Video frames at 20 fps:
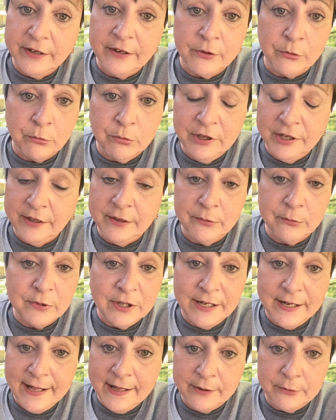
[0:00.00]
or we're going to
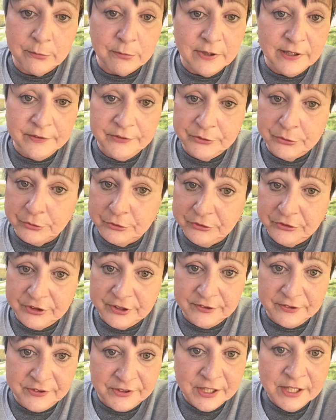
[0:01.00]
run out of
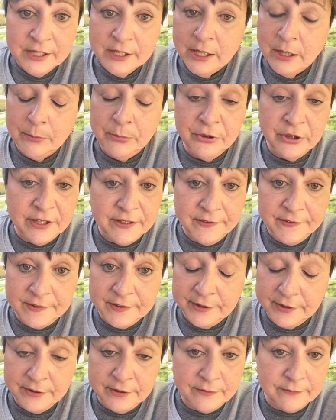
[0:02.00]
resources pretty
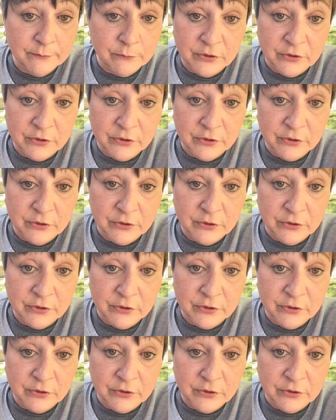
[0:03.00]
soon.